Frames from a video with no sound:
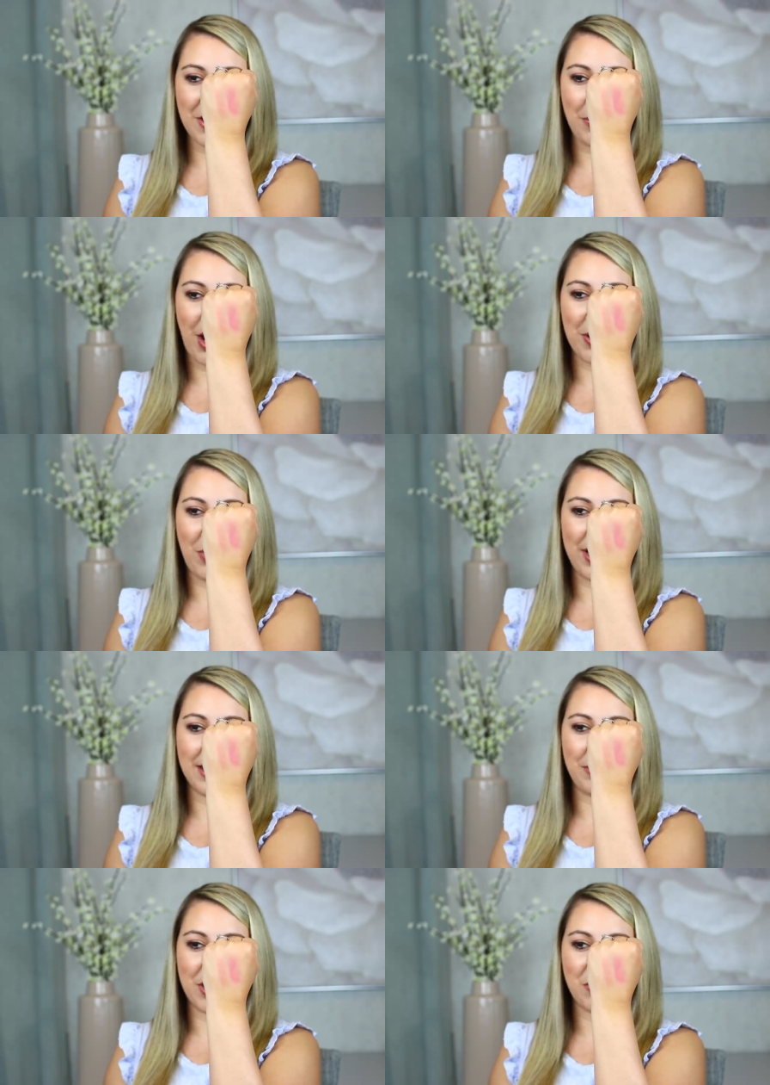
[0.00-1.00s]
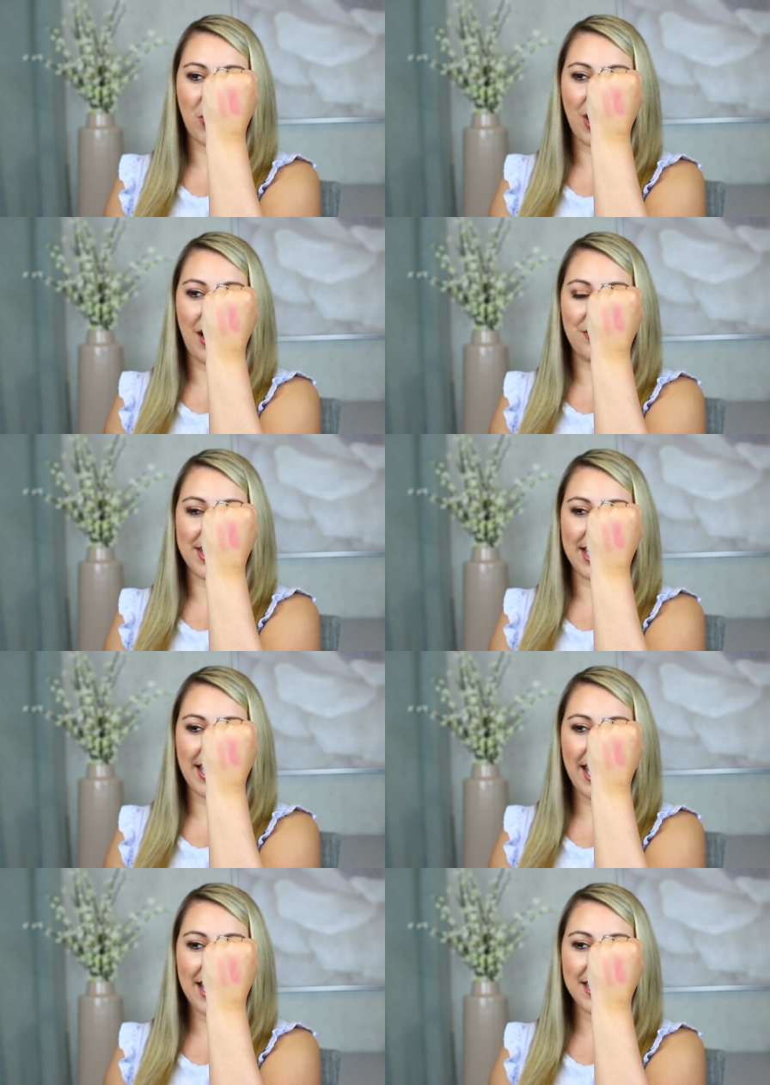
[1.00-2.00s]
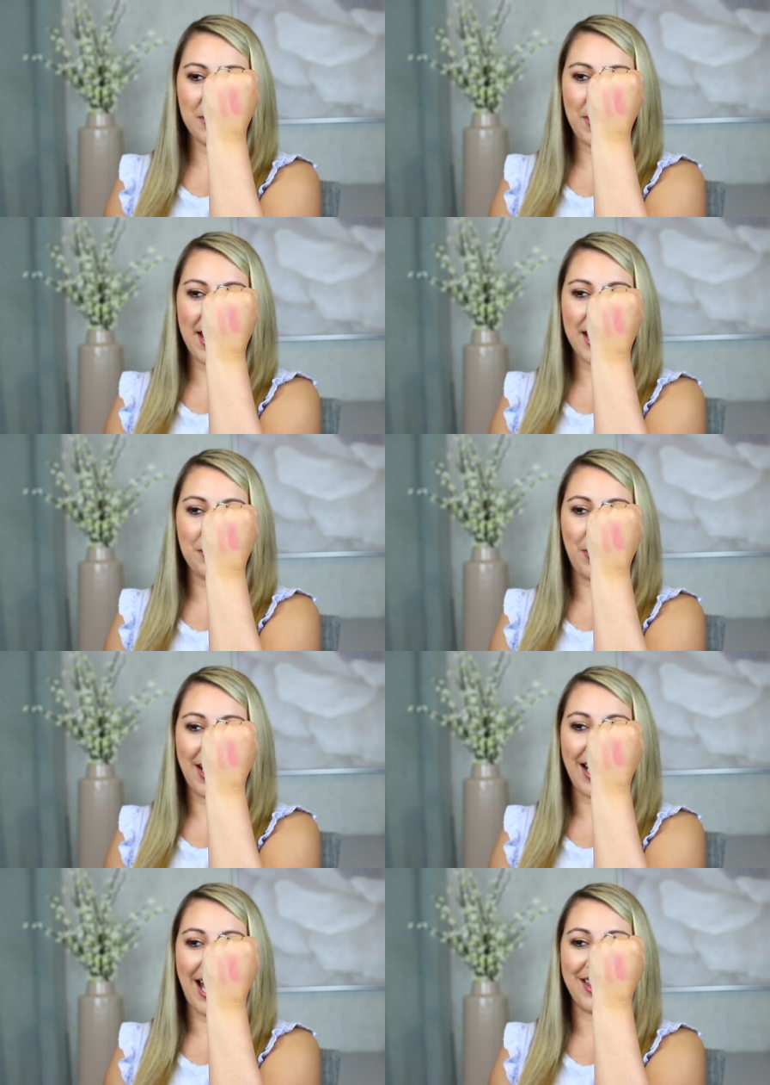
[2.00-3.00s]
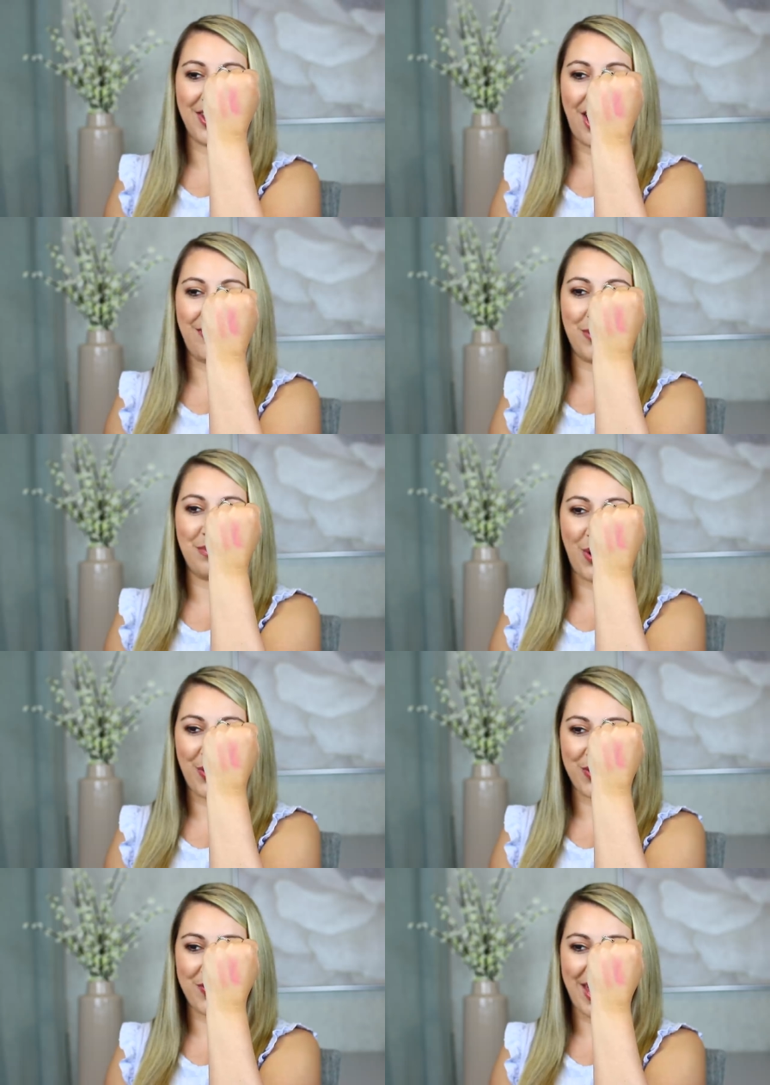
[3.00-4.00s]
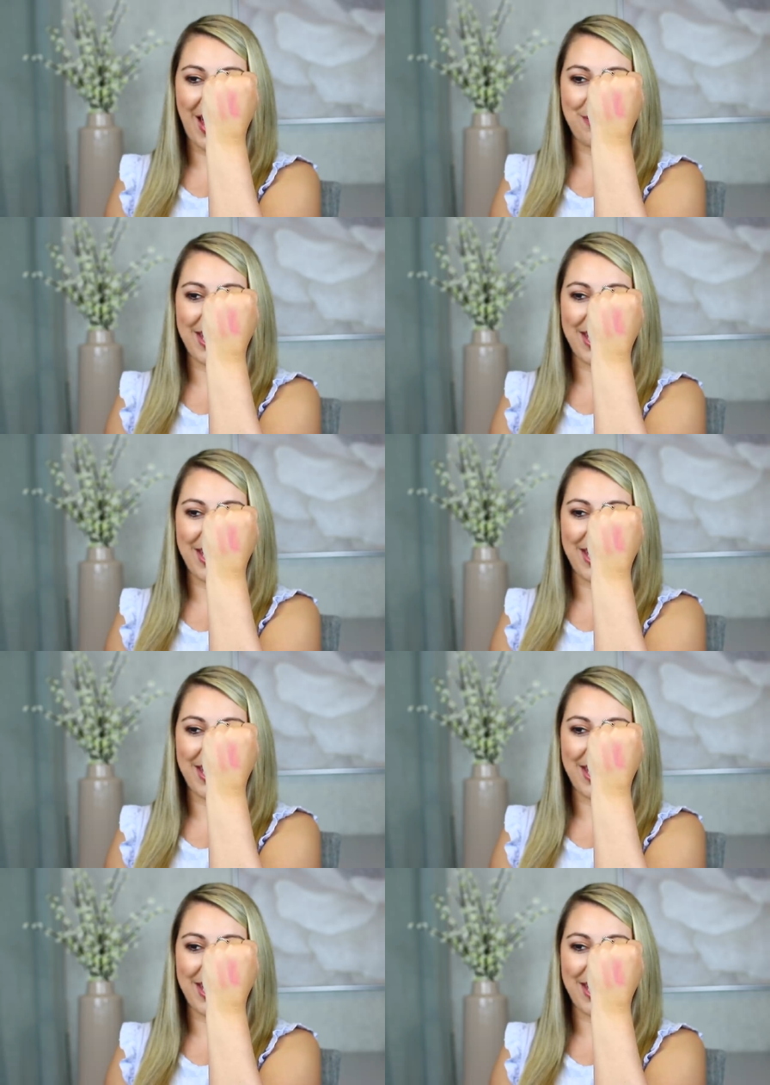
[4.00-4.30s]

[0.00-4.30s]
The bottom one is much more of like a candy pink, but I love both of them.